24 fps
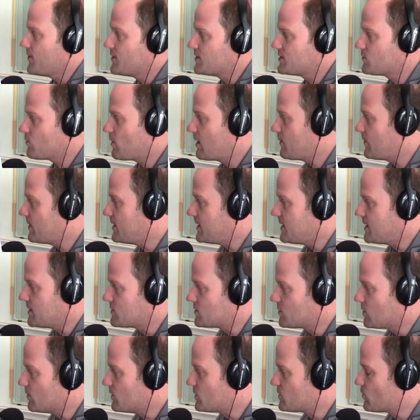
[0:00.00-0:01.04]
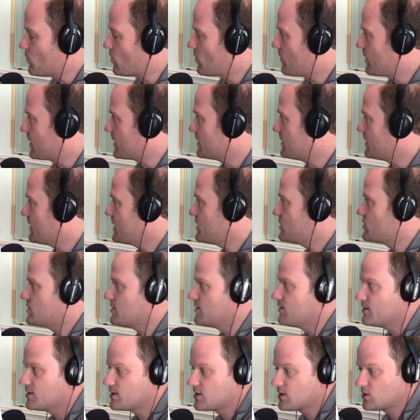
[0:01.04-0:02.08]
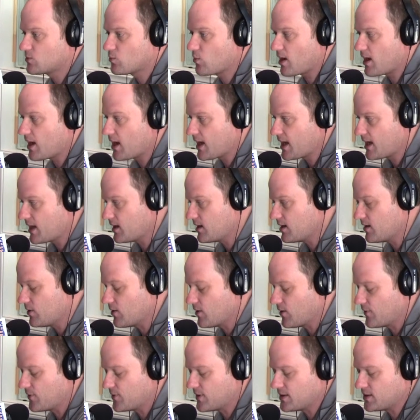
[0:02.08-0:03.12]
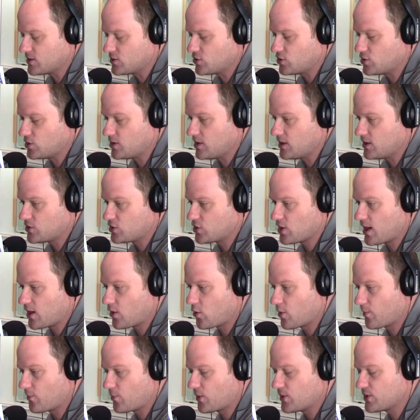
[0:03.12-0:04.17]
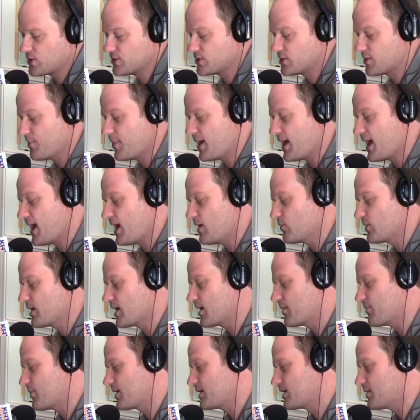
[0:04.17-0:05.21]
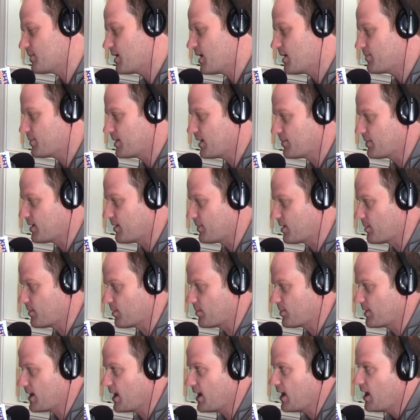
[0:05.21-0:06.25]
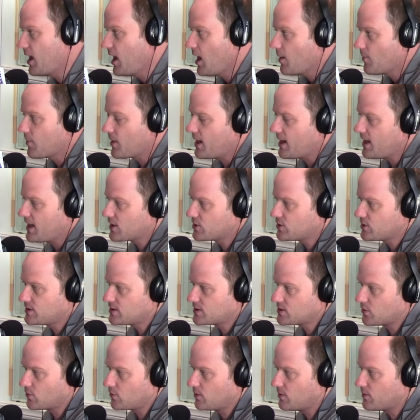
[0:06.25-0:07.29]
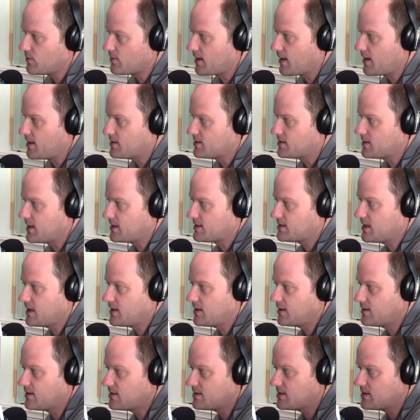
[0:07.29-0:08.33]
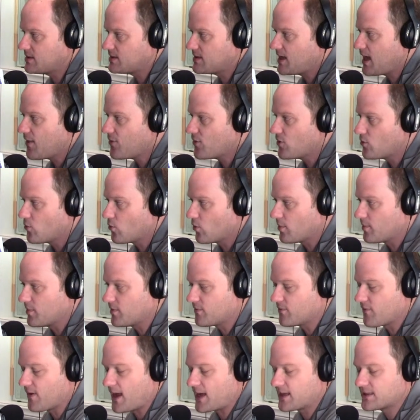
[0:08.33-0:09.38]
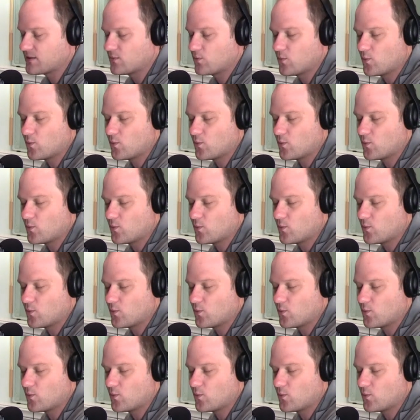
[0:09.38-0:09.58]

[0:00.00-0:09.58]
this is why we need so much more regulation. This is why, you know, these these giant corporations are bad. We got to break them up. Blah blah blah blah blah. But I actually disagree with that, as I say that this is not the norm, in fact.